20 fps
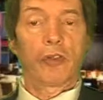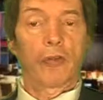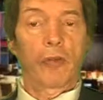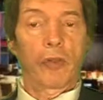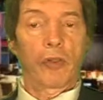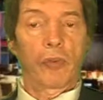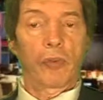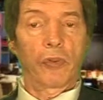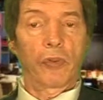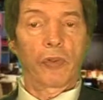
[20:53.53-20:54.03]

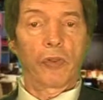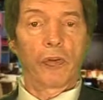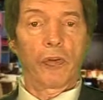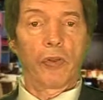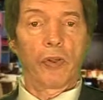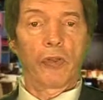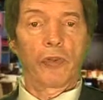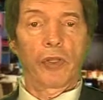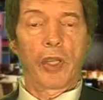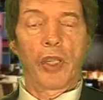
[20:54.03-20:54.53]
treacherous
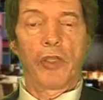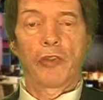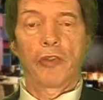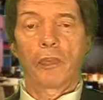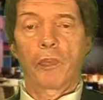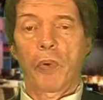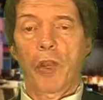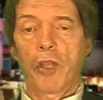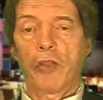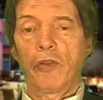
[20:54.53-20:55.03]
current and
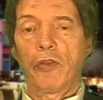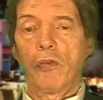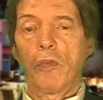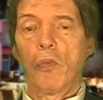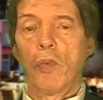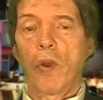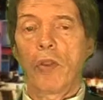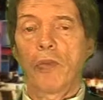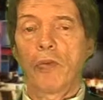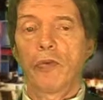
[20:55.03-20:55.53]
surprising
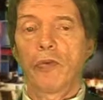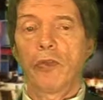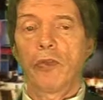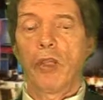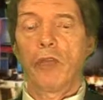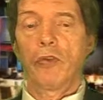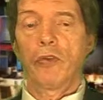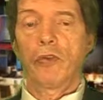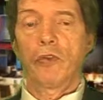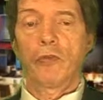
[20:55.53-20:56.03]
weather
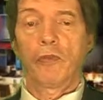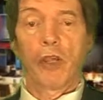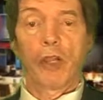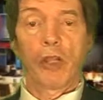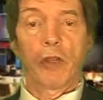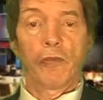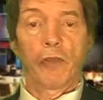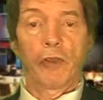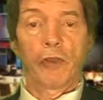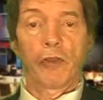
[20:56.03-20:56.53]
changes,
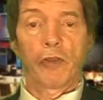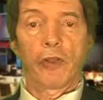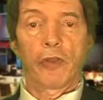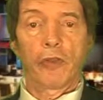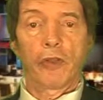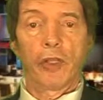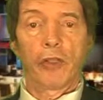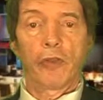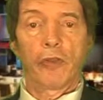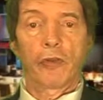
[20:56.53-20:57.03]
jellyfish that
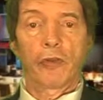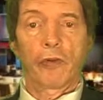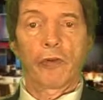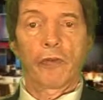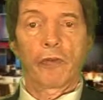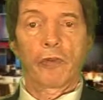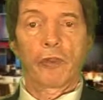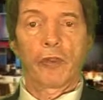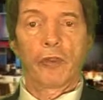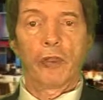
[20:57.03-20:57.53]
tend to
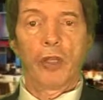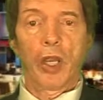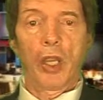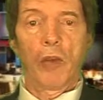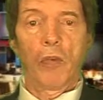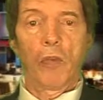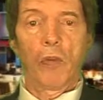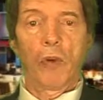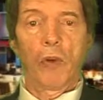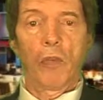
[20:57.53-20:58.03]
surface at
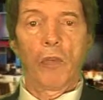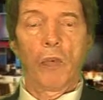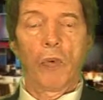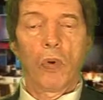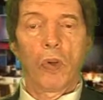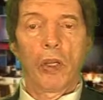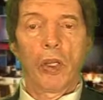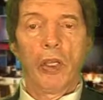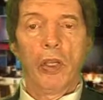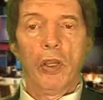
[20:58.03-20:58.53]
night were a
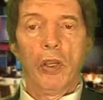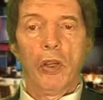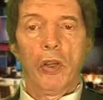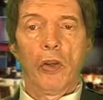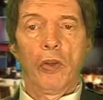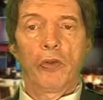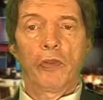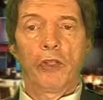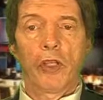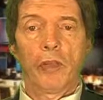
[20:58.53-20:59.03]
worry,
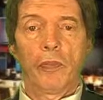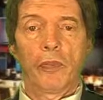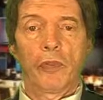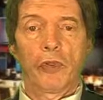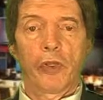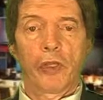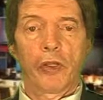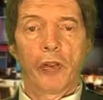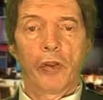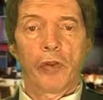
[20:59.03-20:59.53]
her team
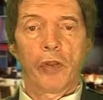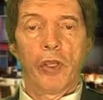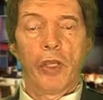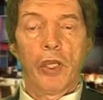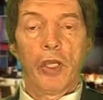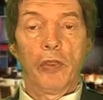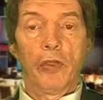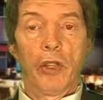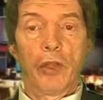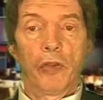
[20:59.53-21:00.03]
signaled.
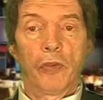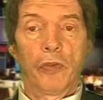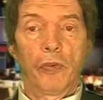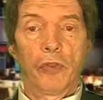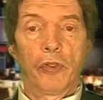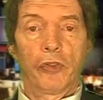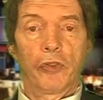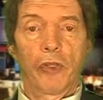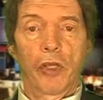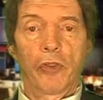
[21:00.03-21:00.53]
Another
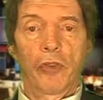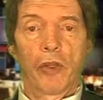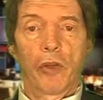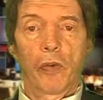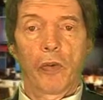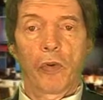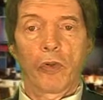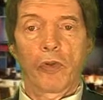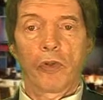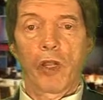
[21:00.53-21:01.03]
tweet said
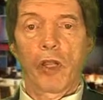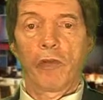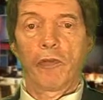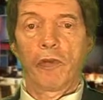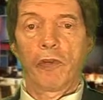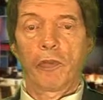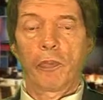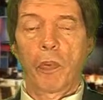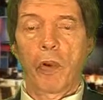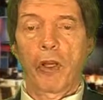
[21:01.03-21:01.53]
there were
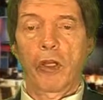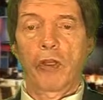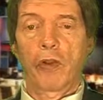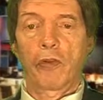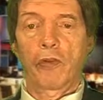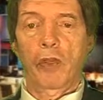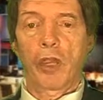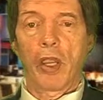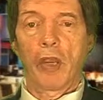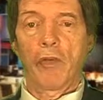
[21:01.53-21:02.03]
jellyfish
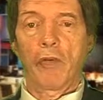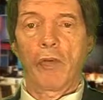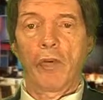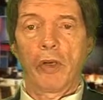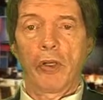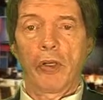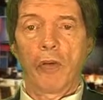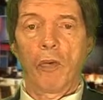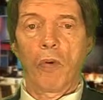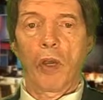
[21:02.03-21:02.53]
particles
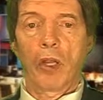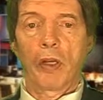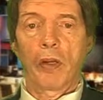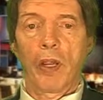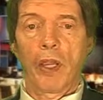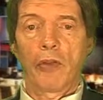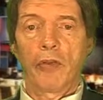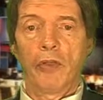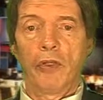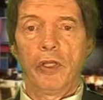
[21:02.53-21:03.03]
everywhere in the water
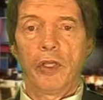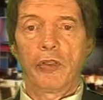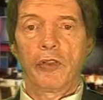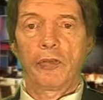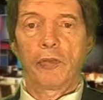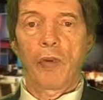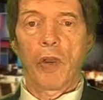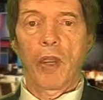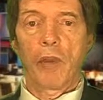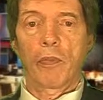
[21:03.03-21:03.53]
as Nied
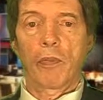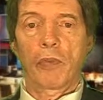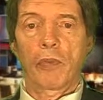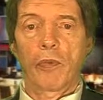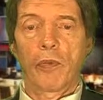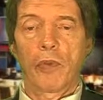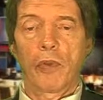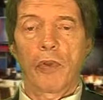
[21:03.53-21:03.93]
swam through